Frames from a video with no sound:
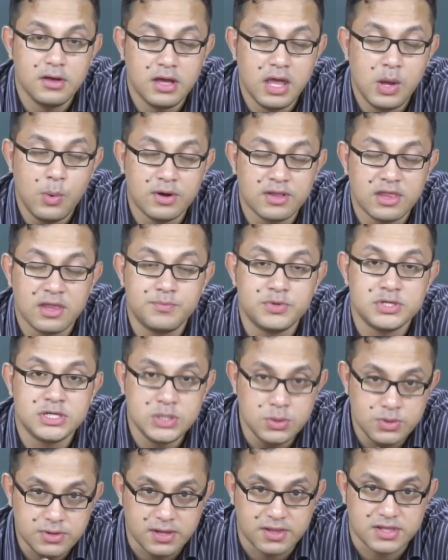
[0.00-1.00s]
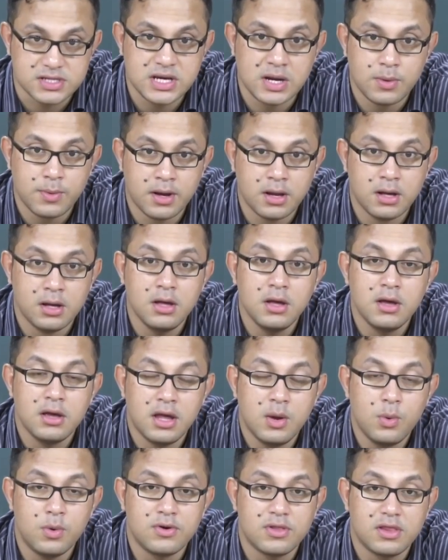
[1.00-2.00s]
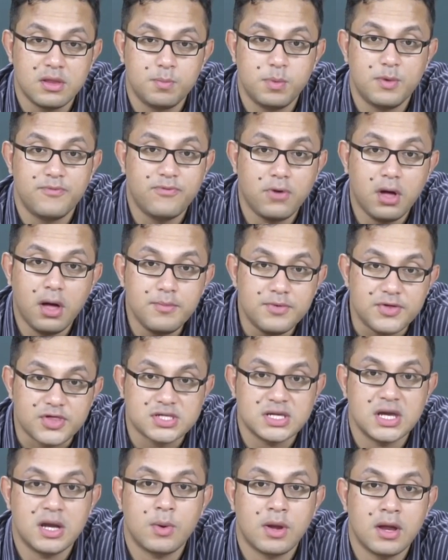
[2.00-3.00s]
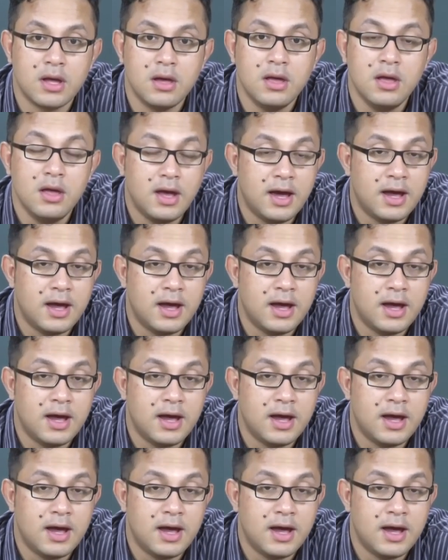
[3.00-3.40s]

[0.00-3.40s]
He wants to produce hysteria. He wants to perform hysteria.